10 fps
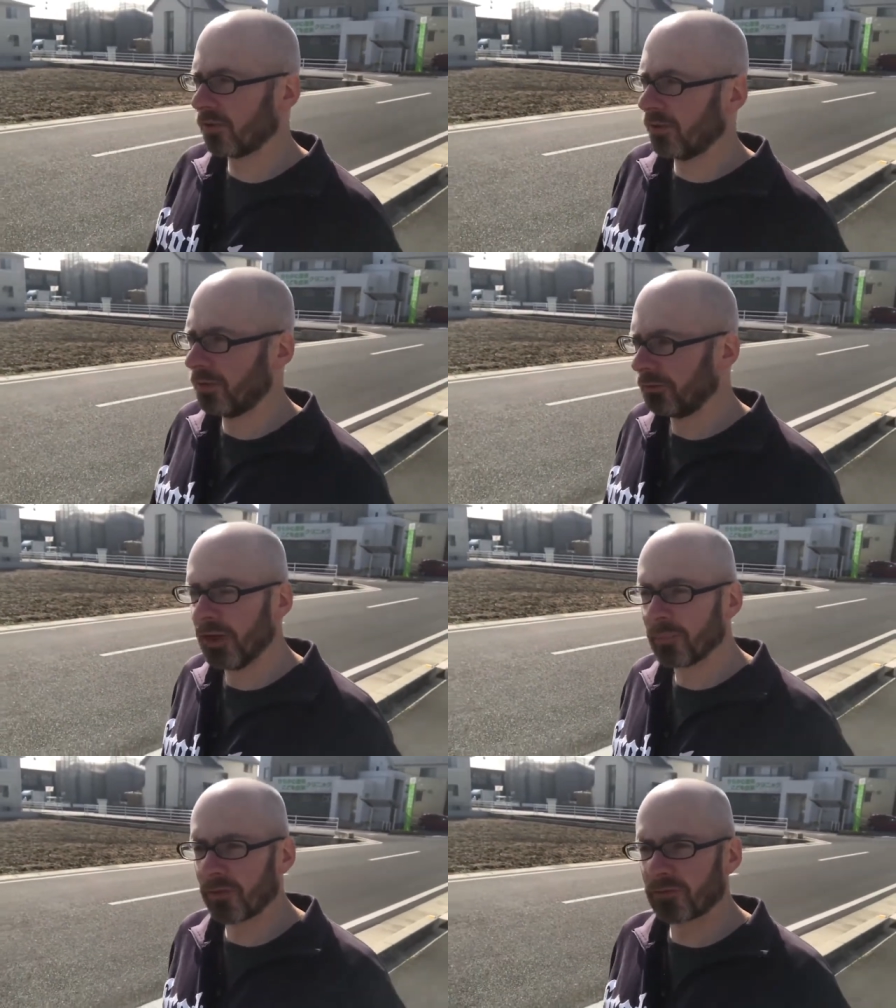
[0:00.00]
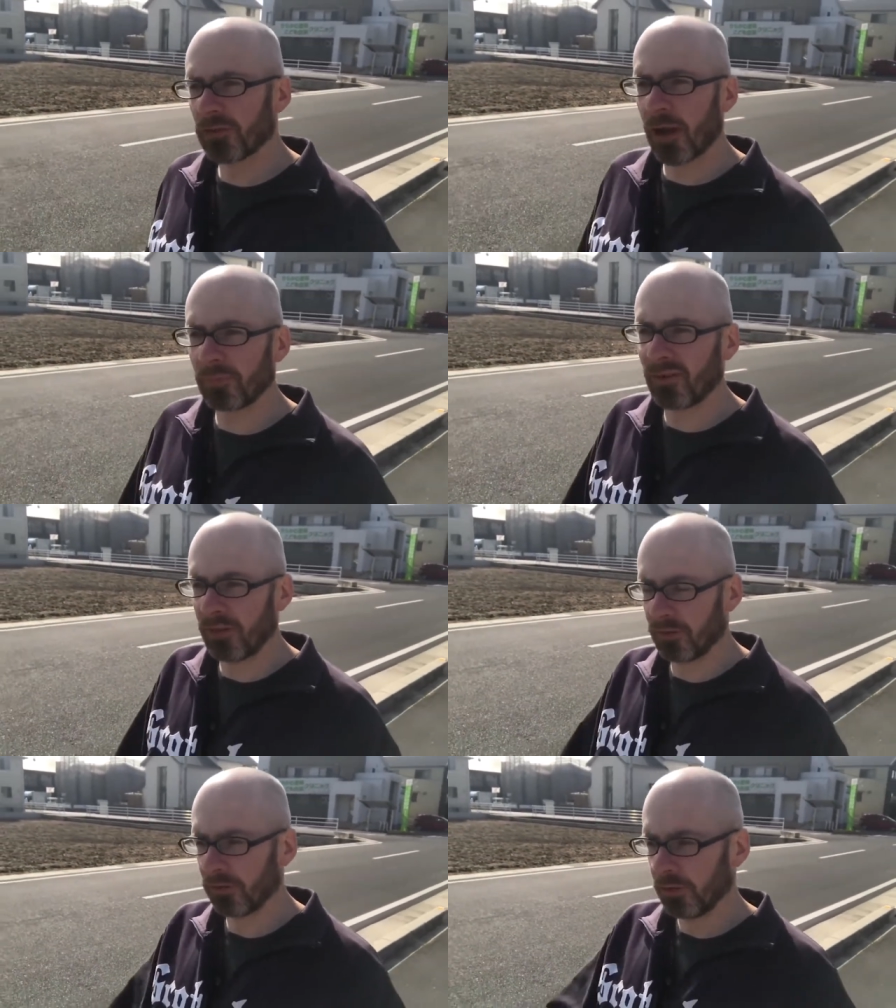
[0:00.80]
A number of shops
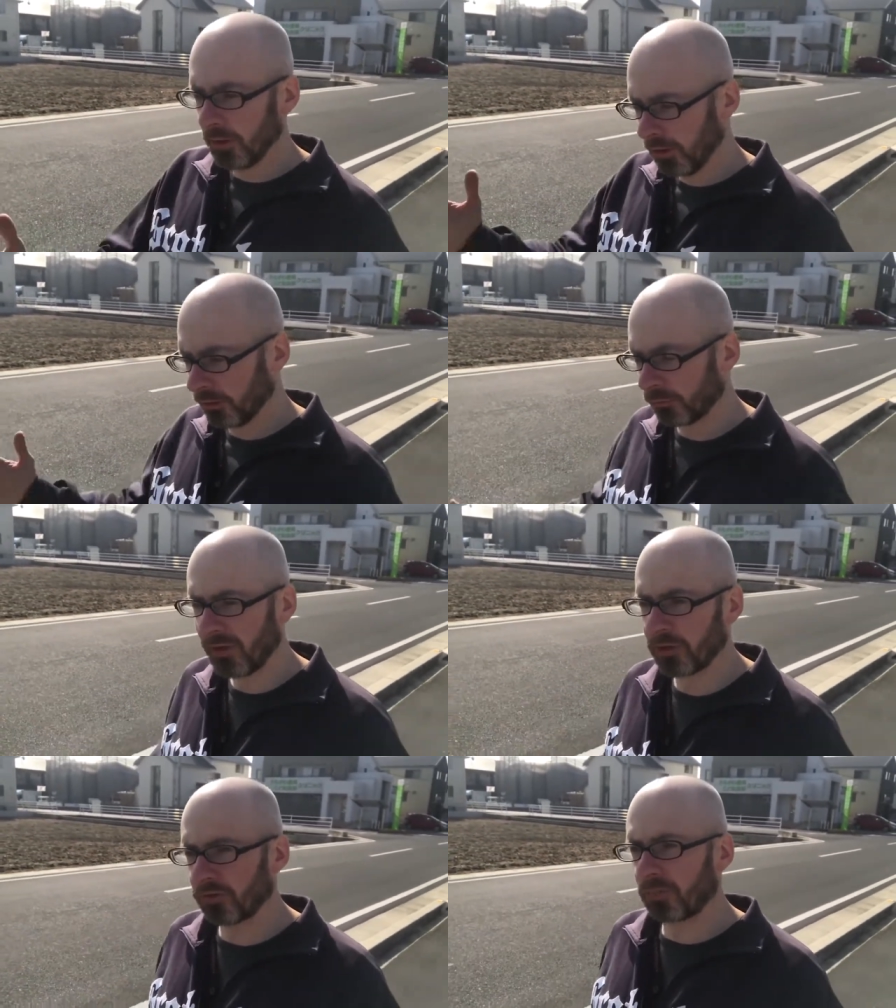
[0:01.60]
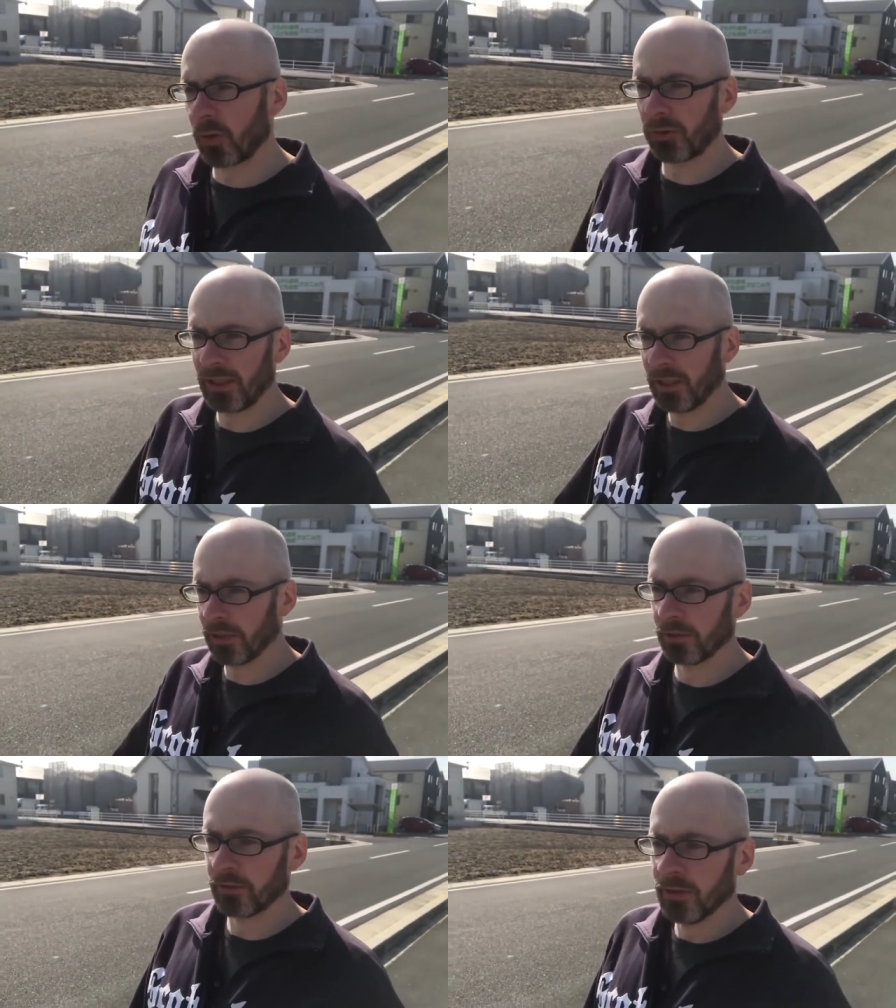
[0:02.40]
had their, their windows broken
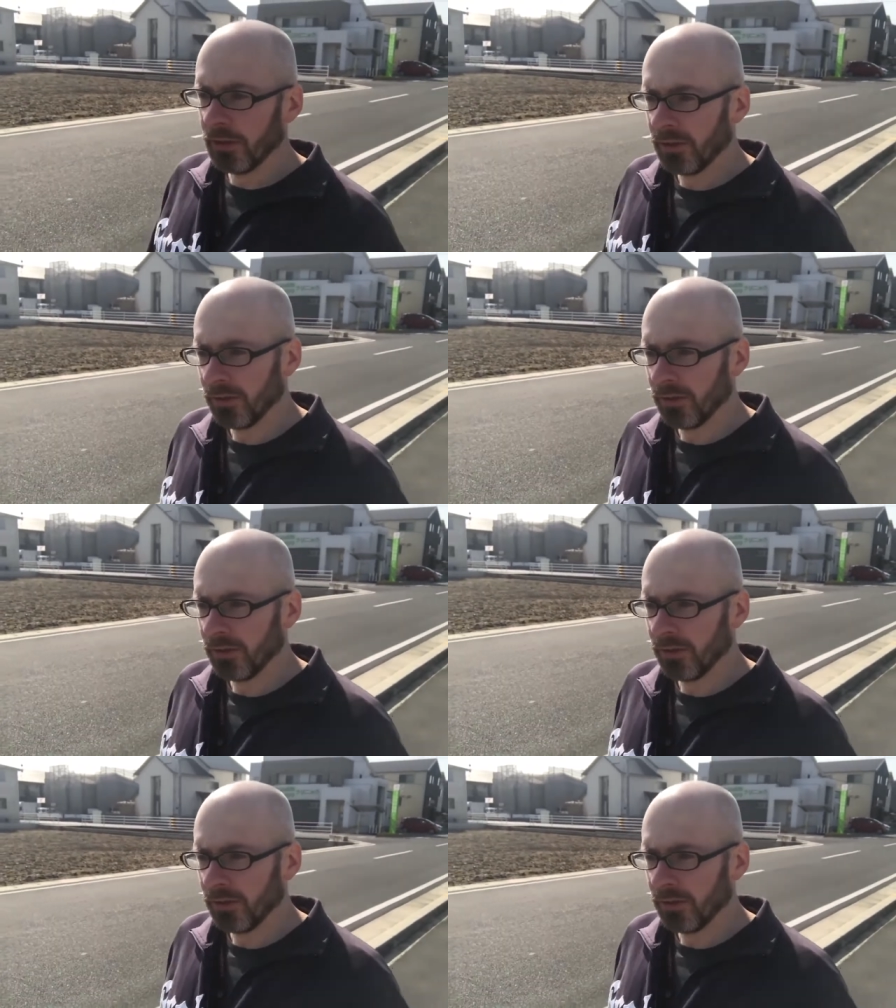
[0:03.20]
in and